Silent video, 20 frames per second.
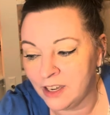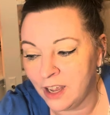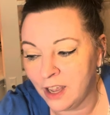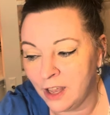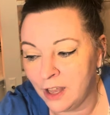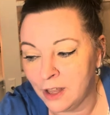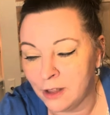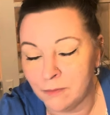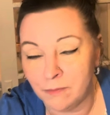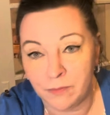
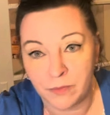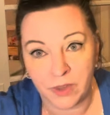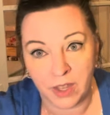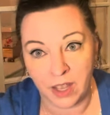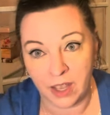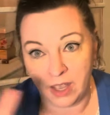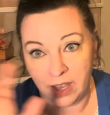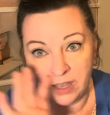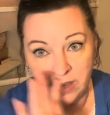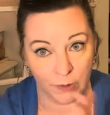Um,
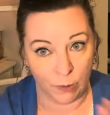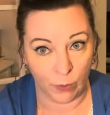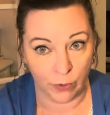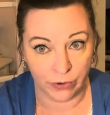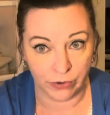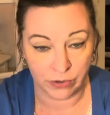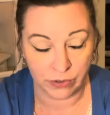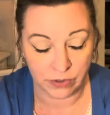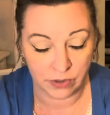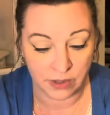I
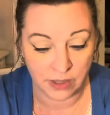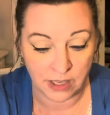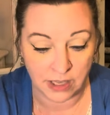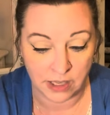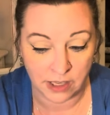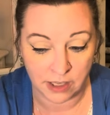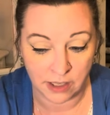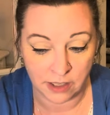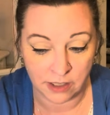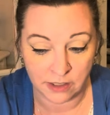ordered
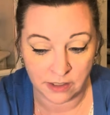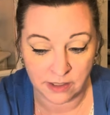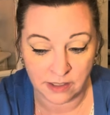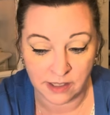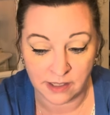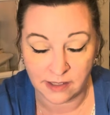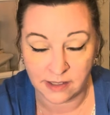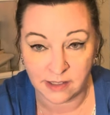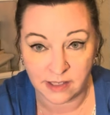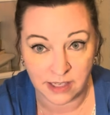the
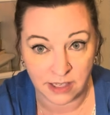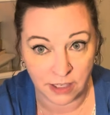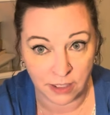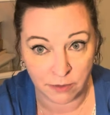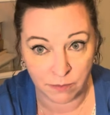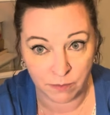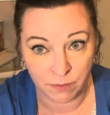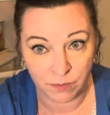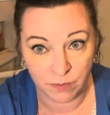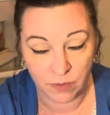Disney